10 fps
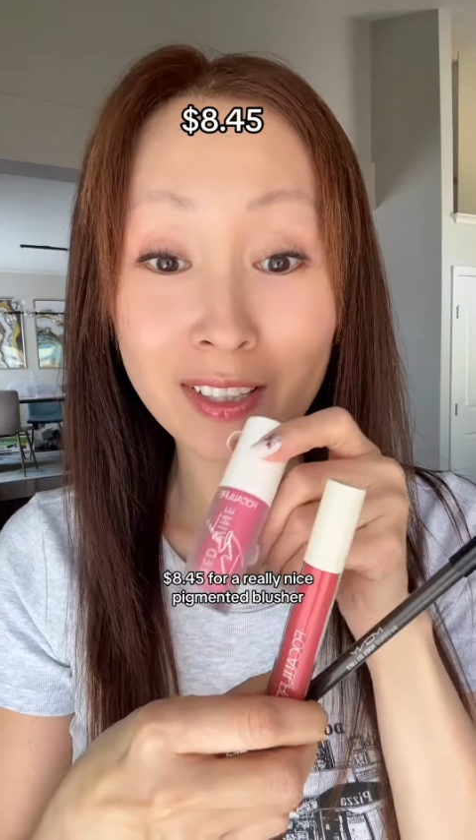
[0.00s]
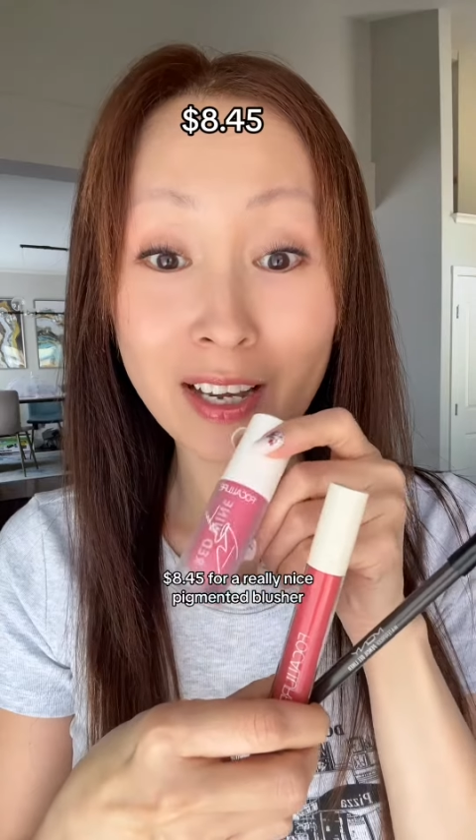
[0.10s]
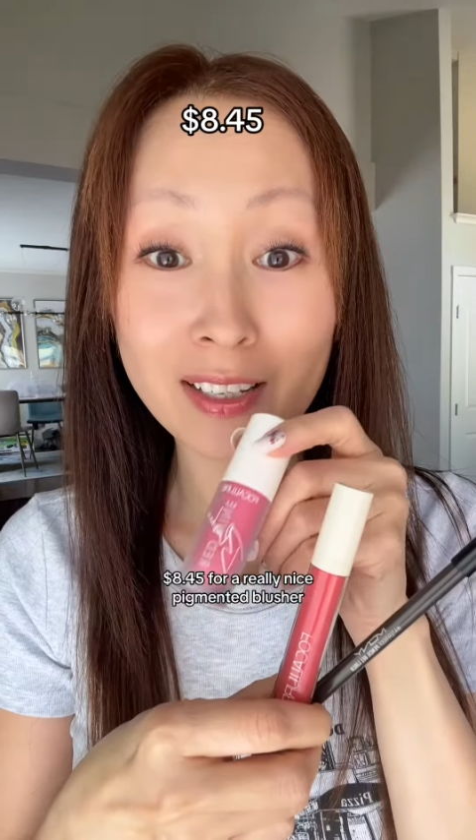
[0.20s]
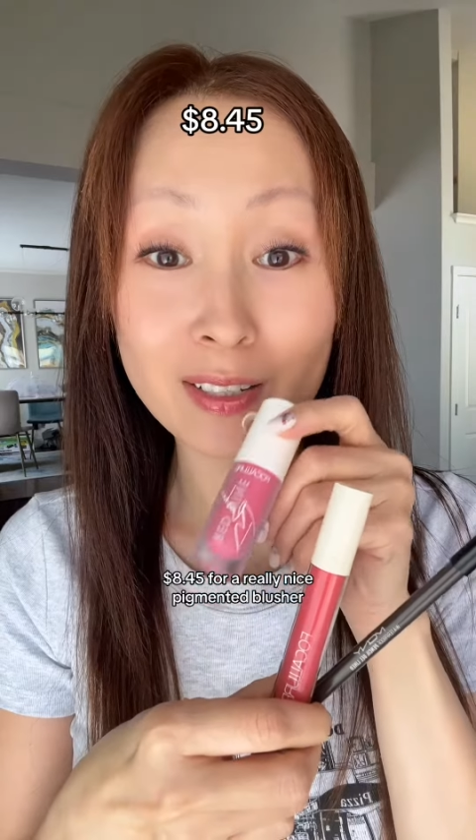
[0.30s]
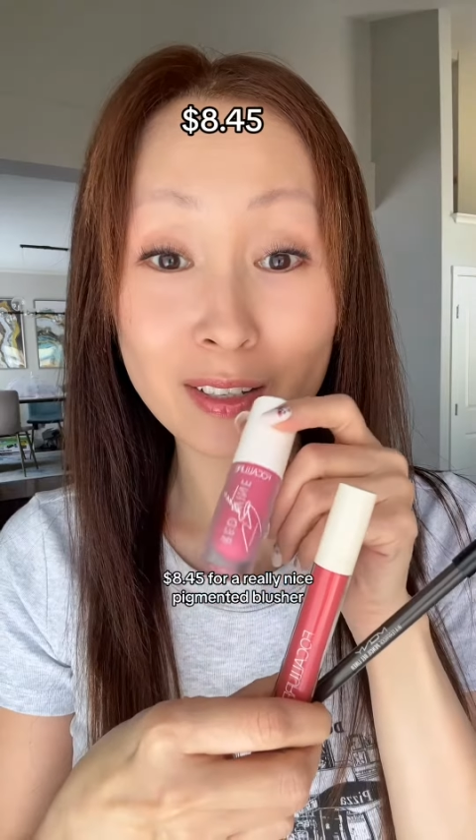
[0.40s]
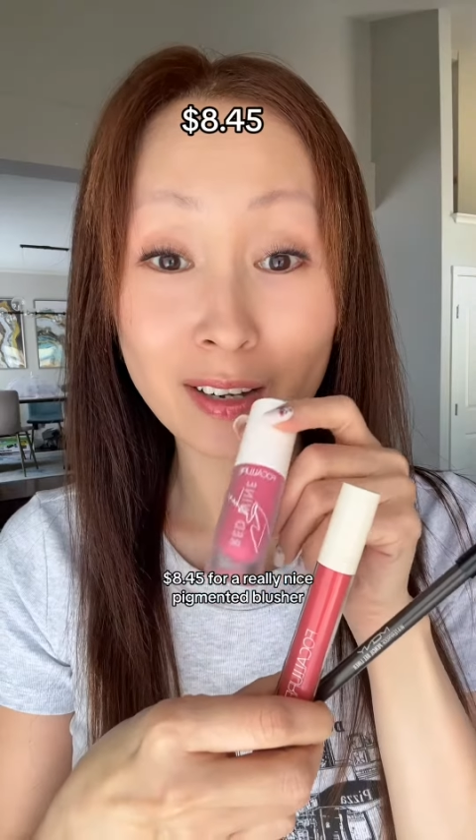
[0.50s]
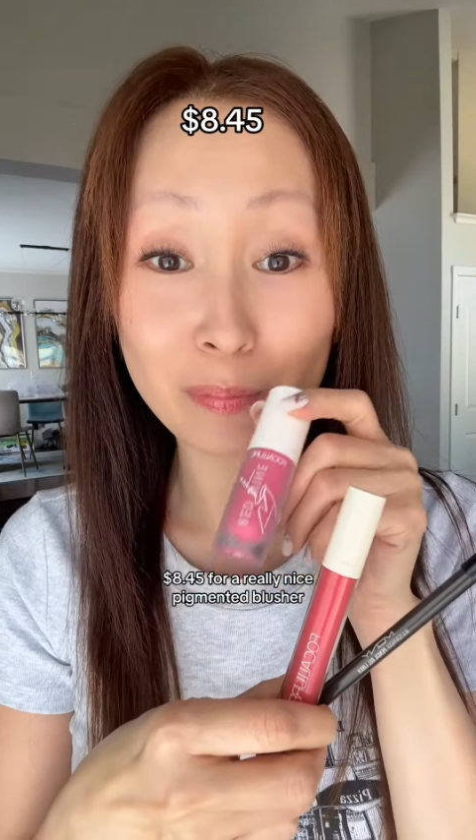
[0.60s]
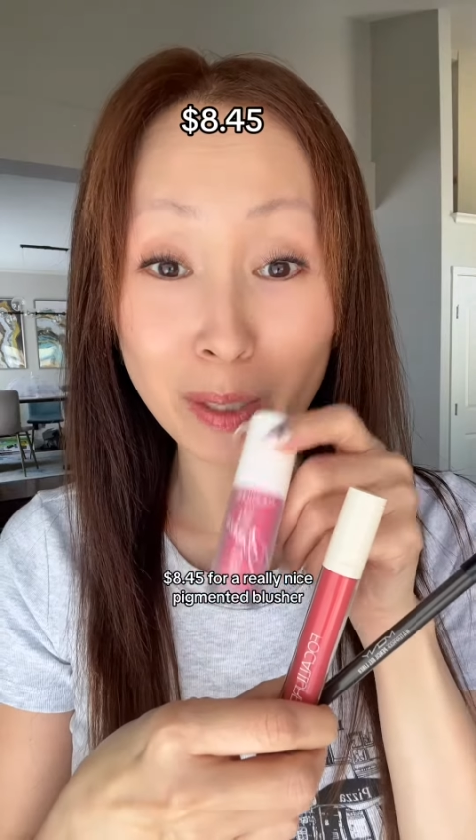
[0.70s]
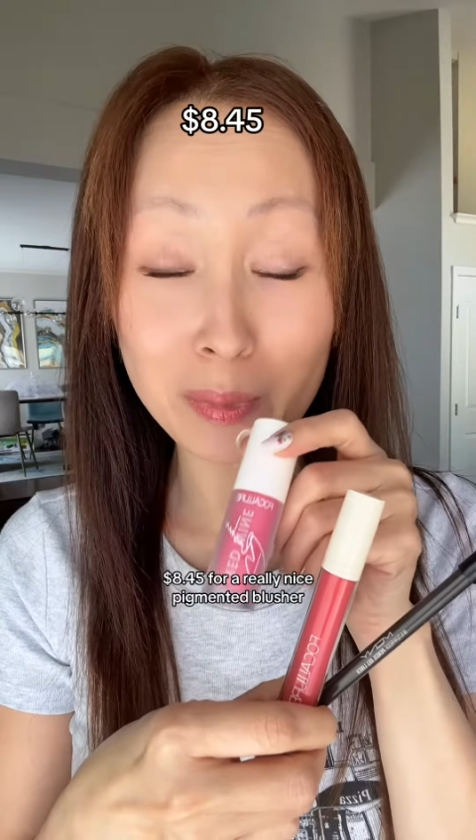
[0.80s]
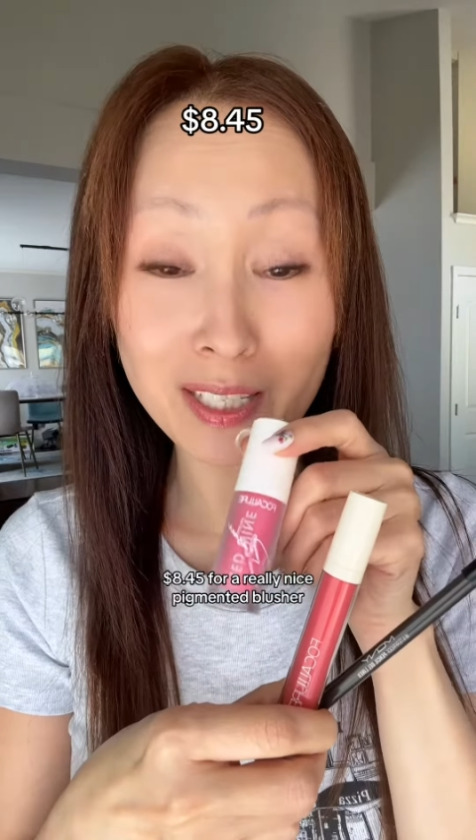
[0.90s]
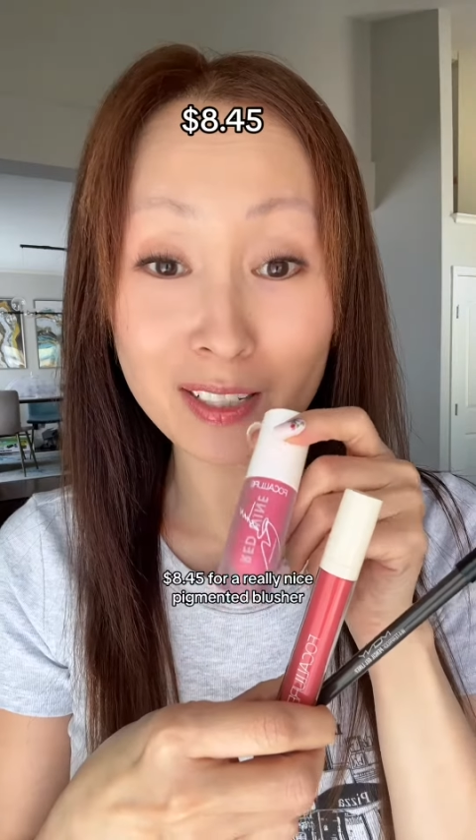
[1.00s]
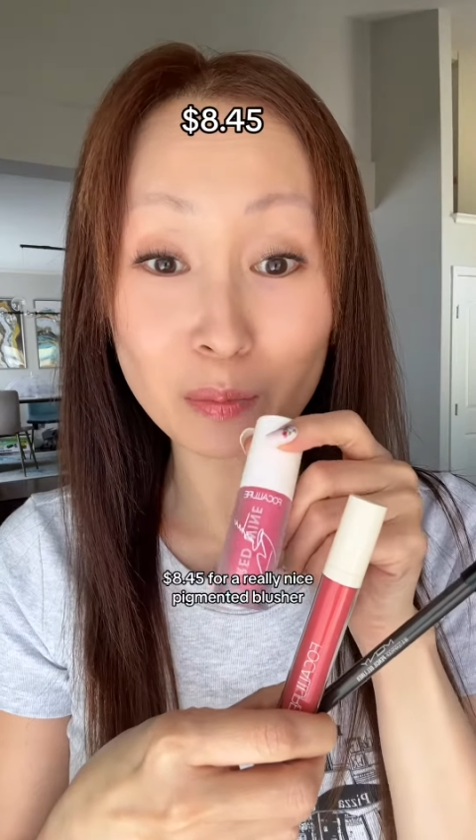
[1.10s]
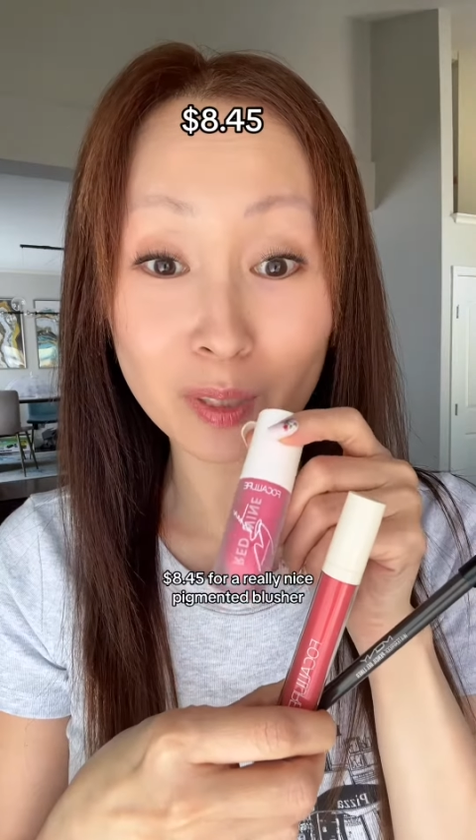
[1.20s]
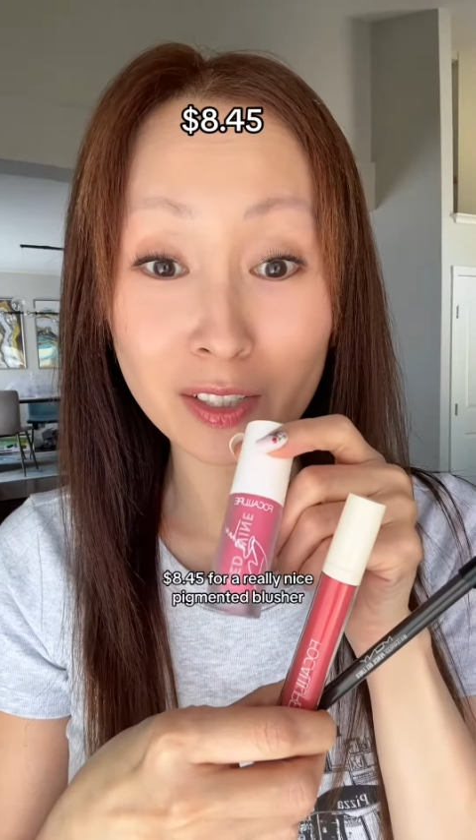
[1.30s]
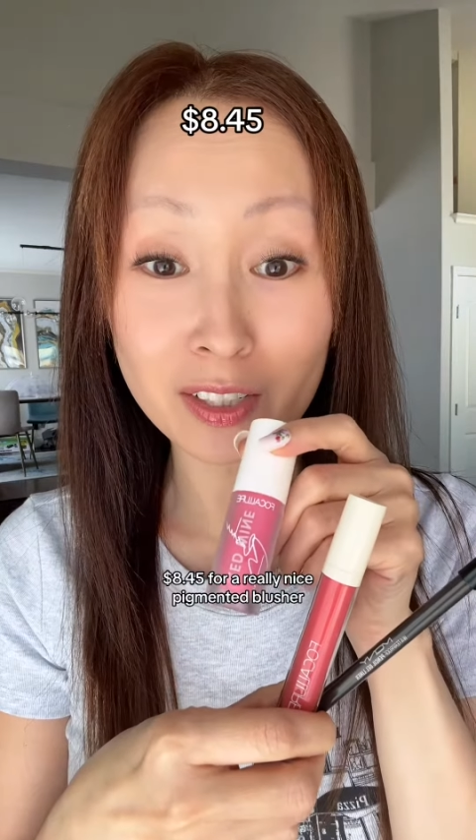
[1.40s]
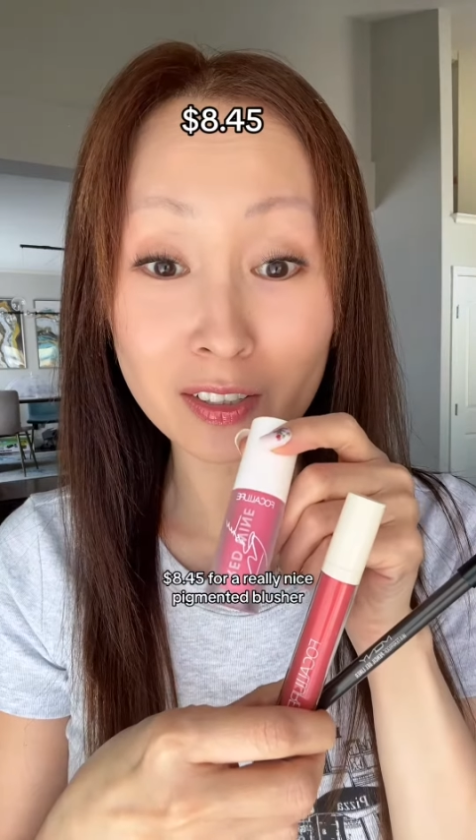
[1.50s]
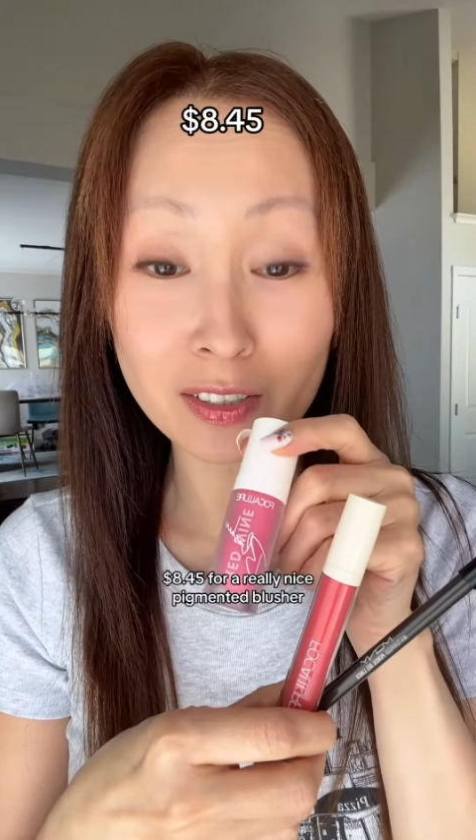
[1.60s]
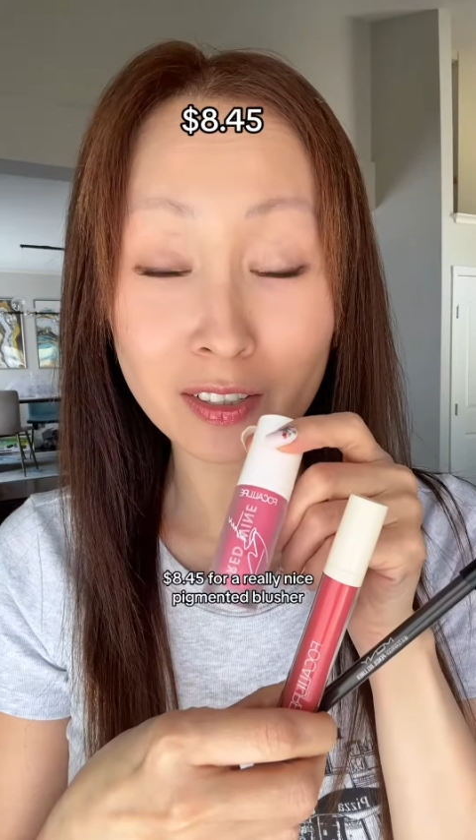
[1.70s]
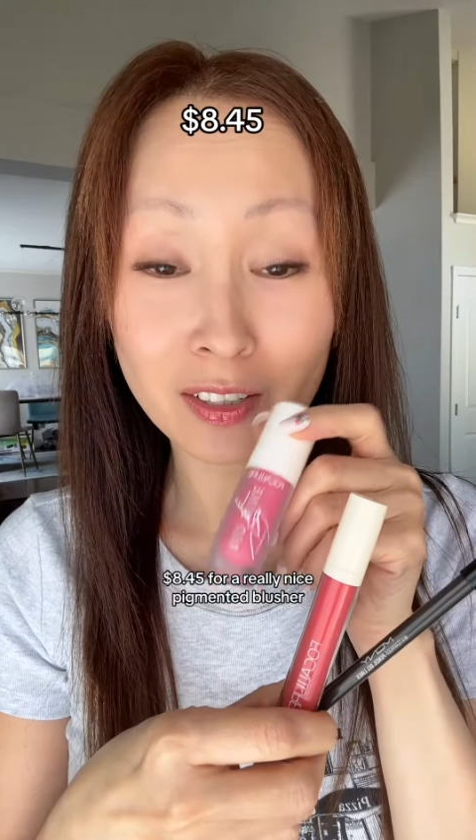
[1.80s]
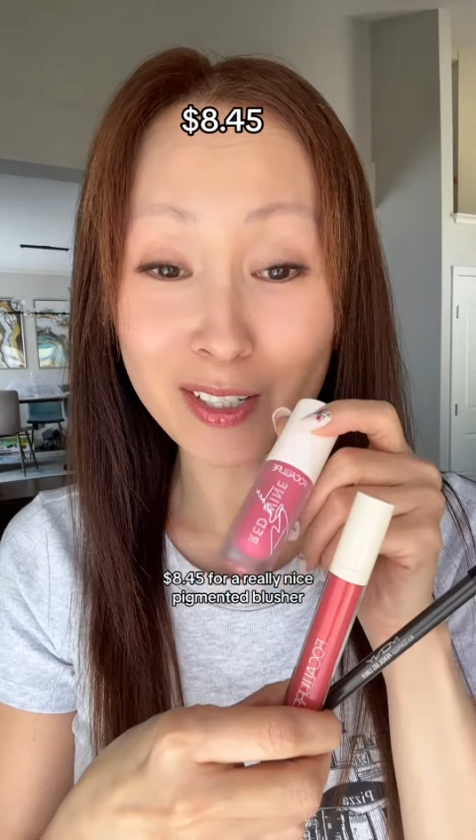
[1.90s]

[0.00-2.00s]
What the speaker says: nice pigmented blusher.